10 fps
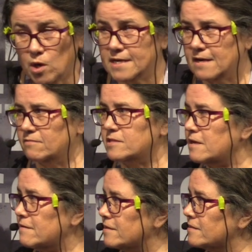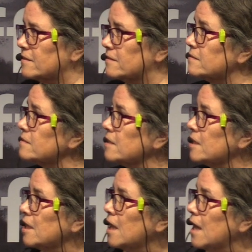downside of this is
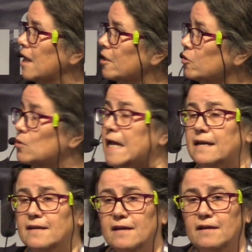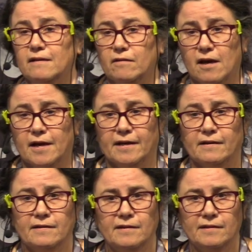you can get in a
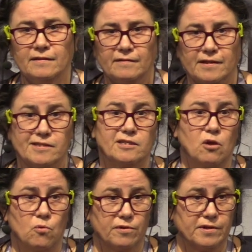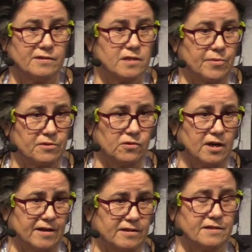line that's slower than some other
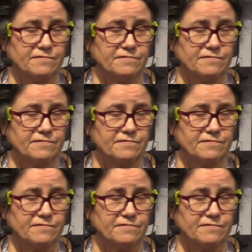lines.